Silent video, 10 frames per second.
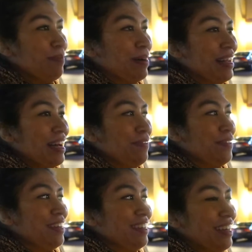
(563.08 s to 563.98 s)
But I
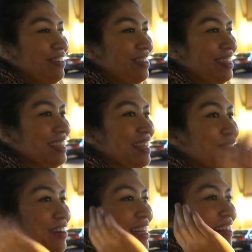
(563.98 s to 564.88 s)
feel like they
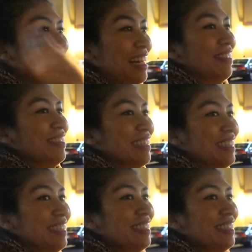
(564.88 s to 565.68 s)
went out that way.